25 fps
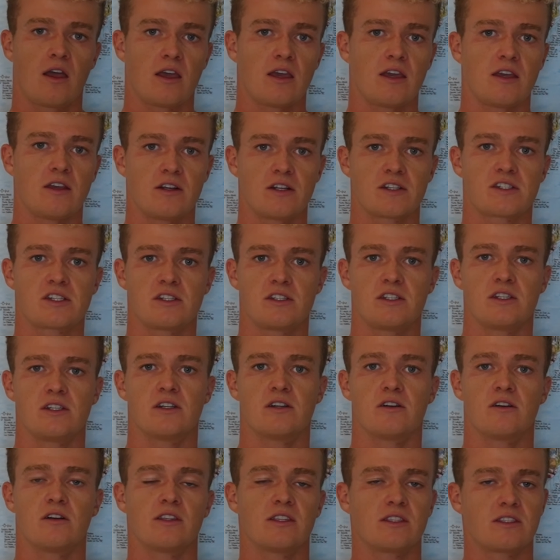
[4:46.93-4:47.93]
Here's the
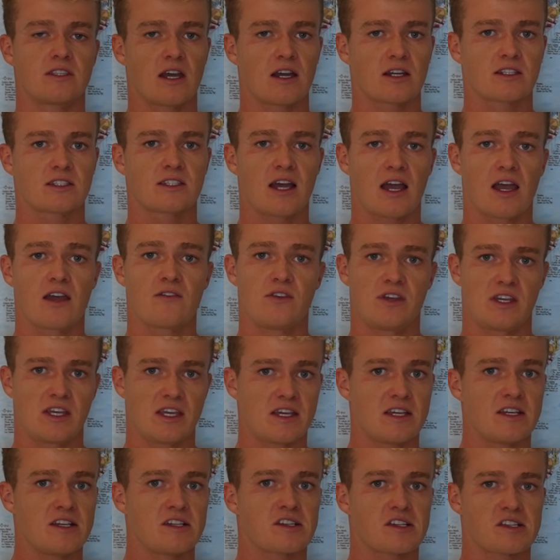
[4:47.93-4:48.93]
deal. Duck
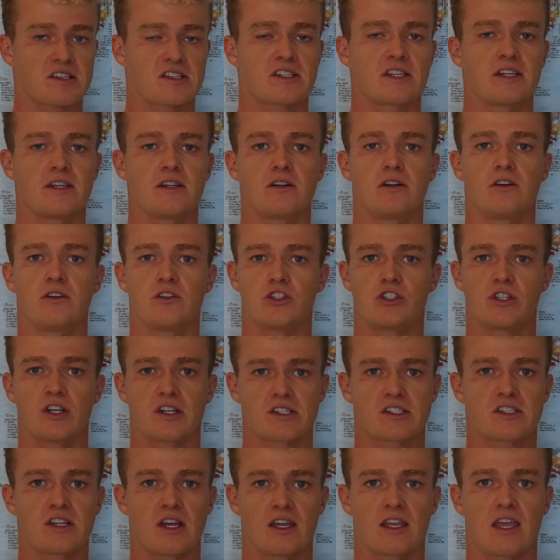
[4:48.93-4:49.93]
diving is a skill
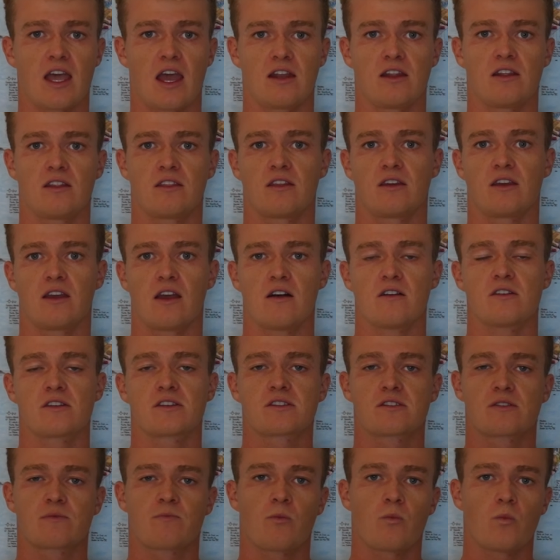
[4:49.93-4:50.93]
just like anything
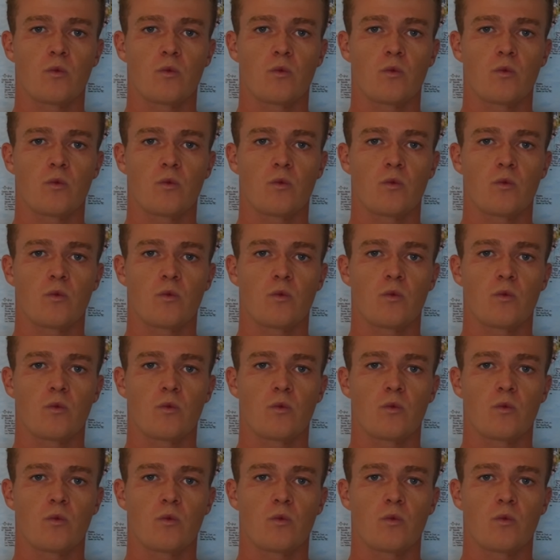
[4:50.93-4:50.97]
else.